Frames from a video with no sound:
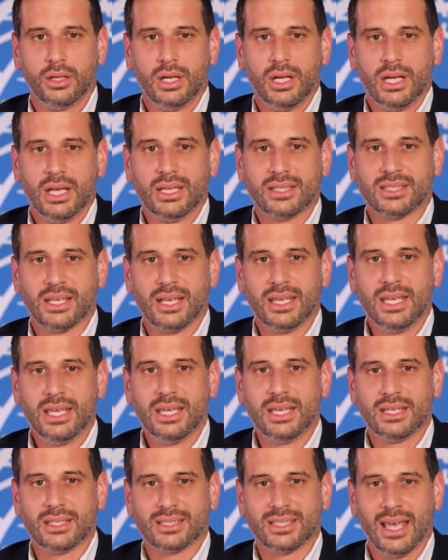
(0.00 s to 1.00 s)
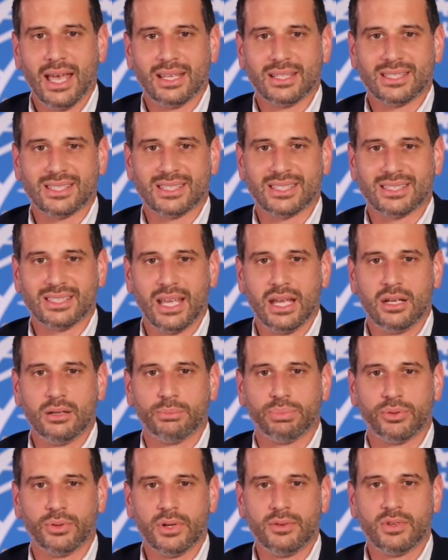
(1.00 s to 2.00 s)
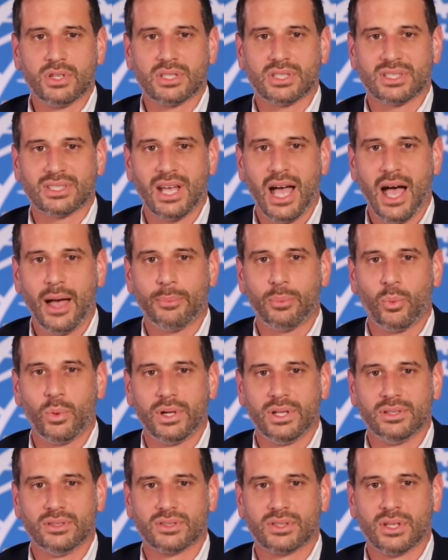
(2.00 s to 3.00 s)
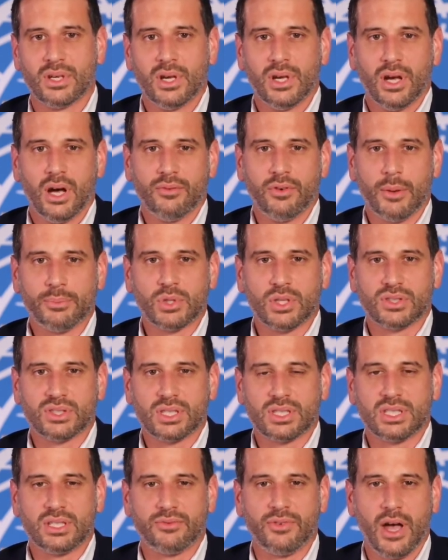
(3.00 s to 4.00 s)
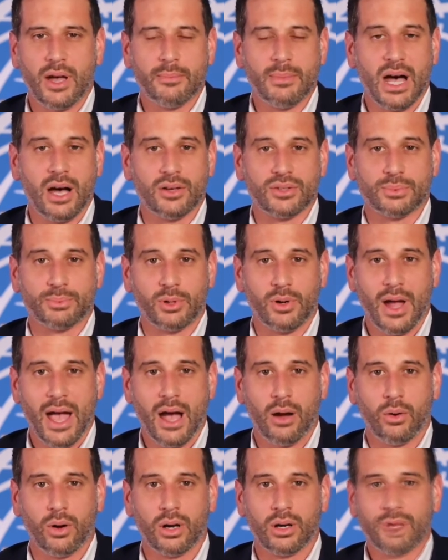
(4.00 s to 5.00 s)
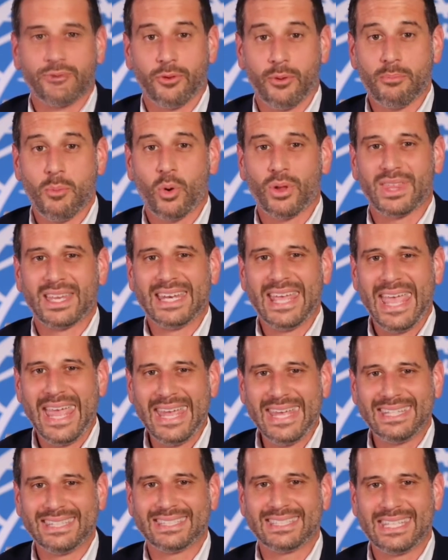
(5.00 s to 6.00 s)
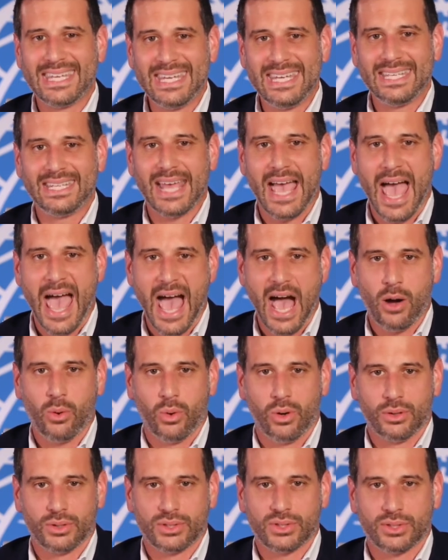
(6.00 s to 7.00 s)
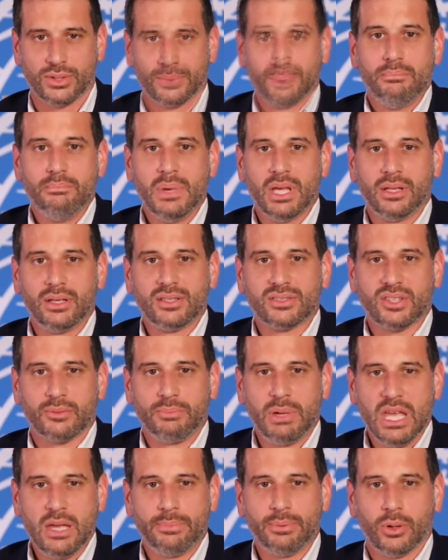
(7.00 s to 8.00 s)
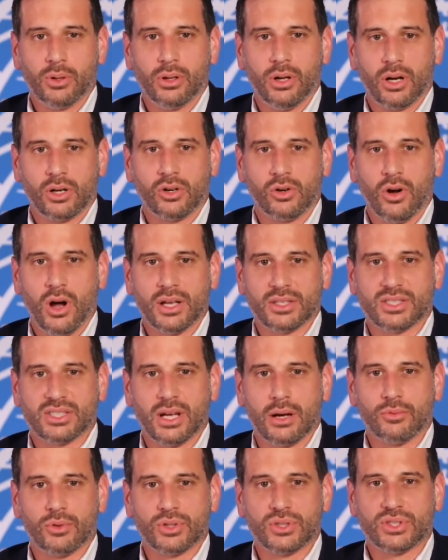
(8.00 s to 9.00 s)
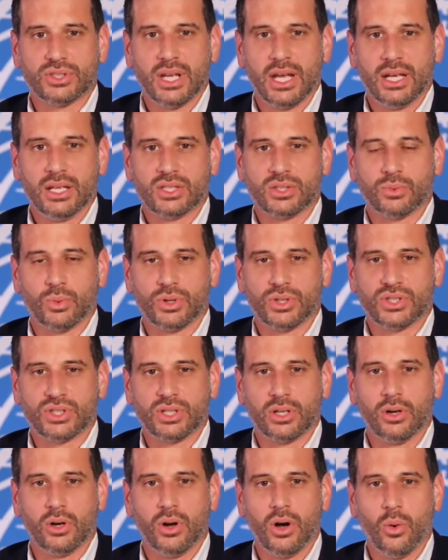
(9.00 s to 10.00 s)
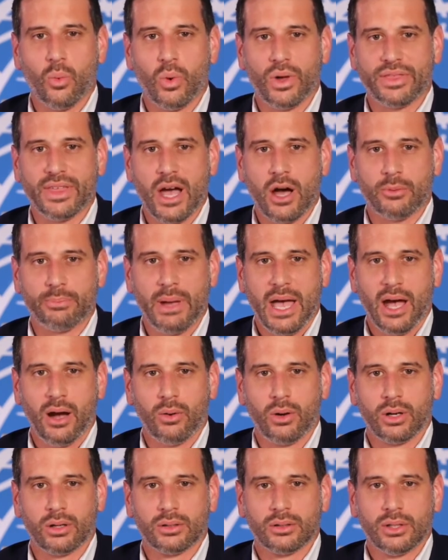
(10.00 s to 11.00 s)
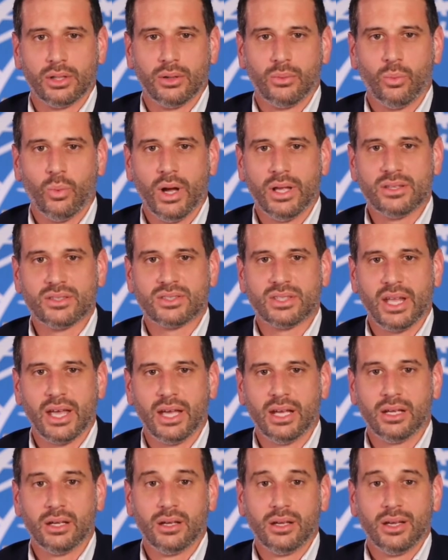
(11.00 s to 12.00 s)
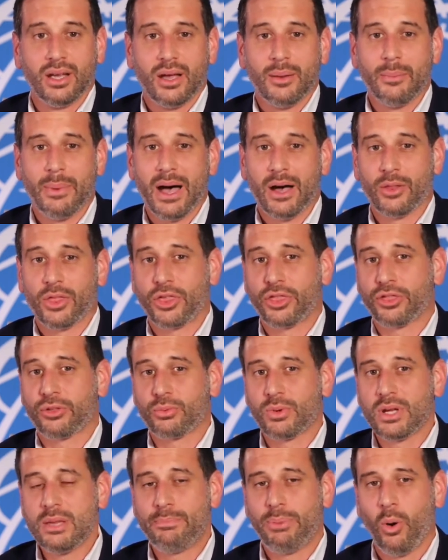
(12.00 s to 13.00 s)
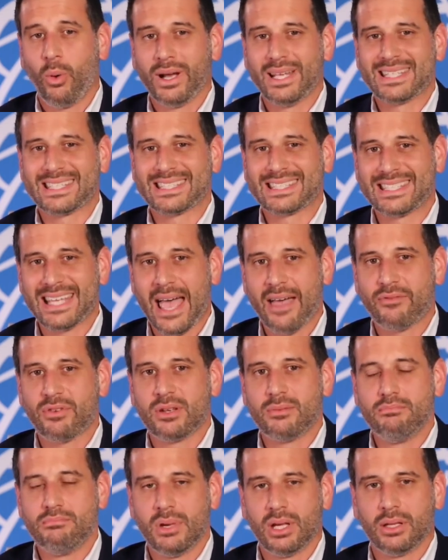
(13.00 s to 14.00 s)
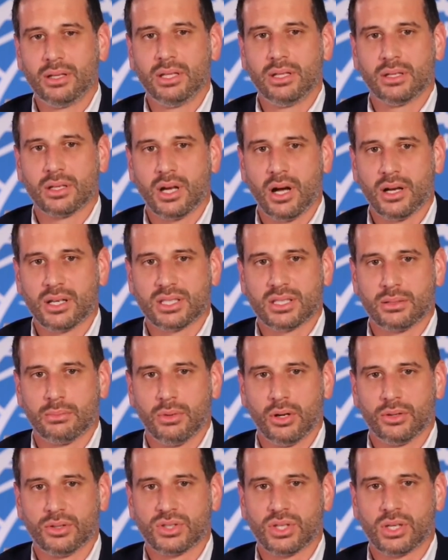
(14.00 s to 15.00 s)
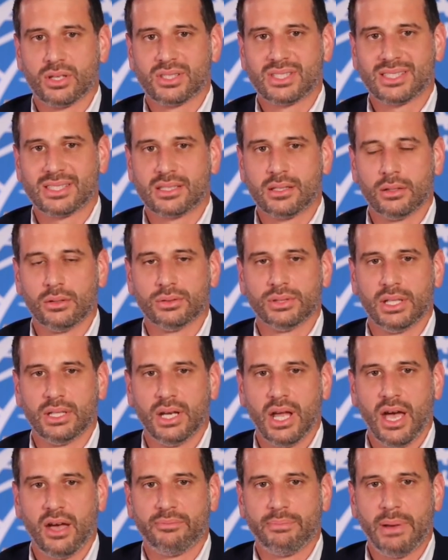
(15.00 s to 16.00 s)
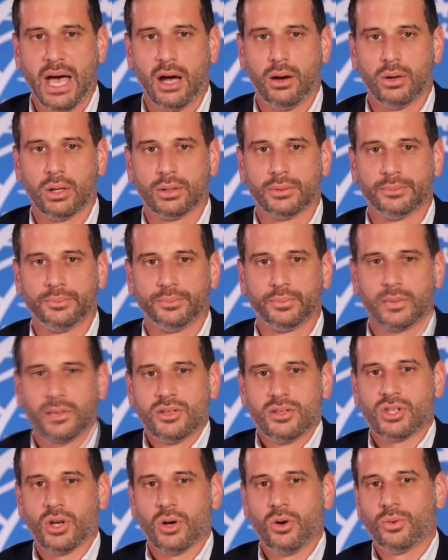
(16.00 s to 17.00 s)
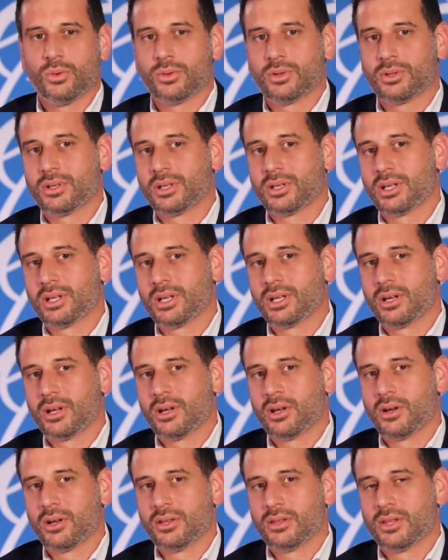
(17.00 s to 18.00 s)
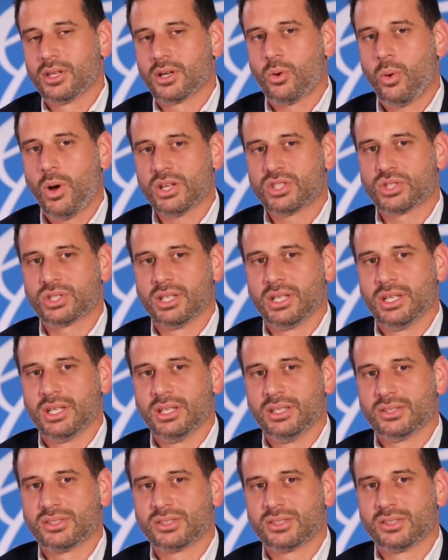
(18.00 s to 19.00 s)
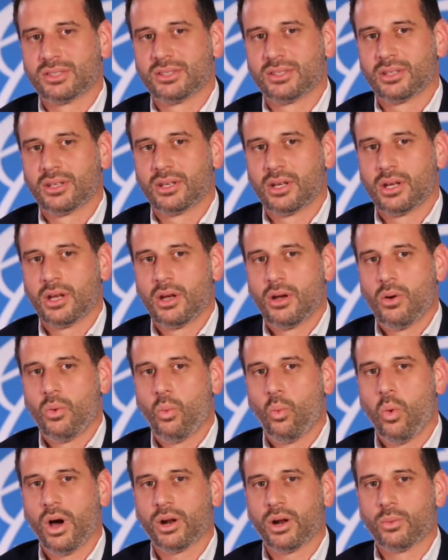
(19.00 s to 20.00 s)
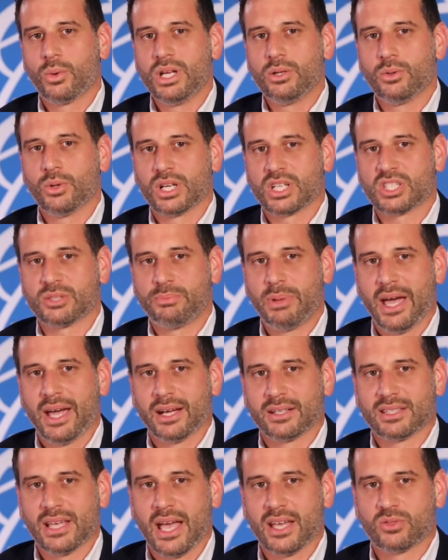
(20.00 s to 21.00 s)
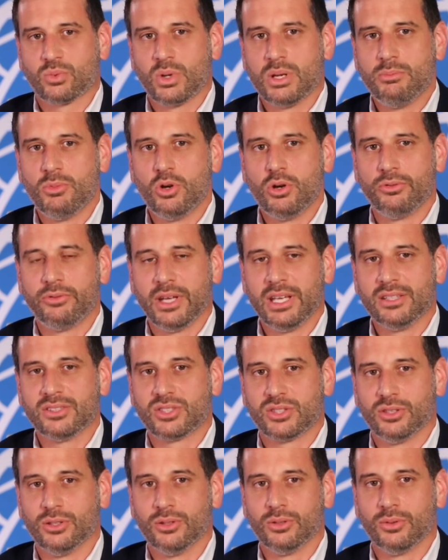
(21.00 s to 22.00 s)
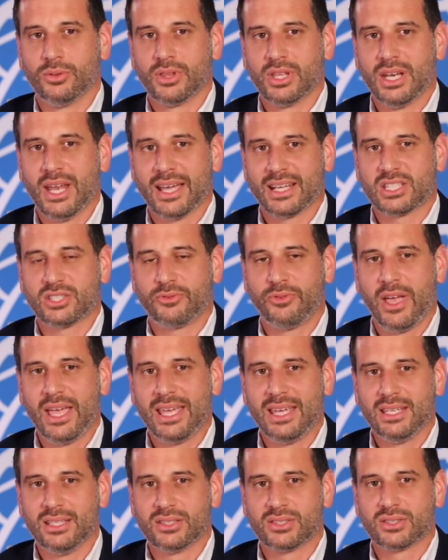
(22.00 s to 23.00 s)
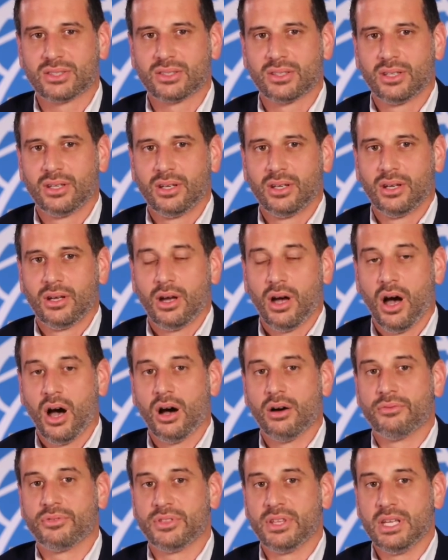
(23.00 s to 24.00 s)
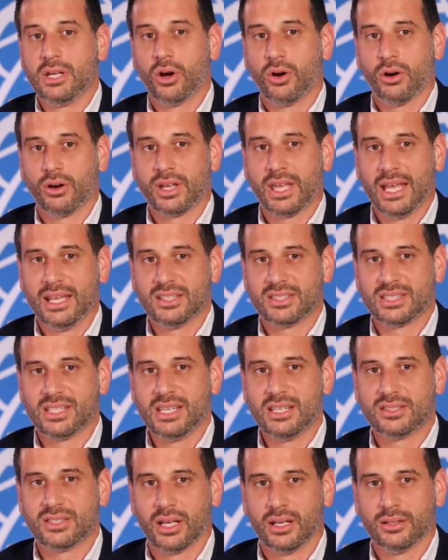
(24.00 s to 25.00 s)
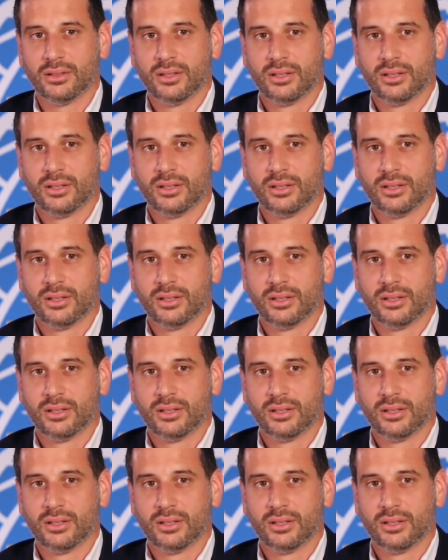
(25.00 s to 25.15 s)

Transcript: Isaias had sustained previous top winds of up to 65 miles per hour for more than 18 hours. Millions of people across several states were still without power. Wednesday, about 3.7 million customers still didn't have power. So the question is, what are we to expect as we move into the next phase of the hurricane season?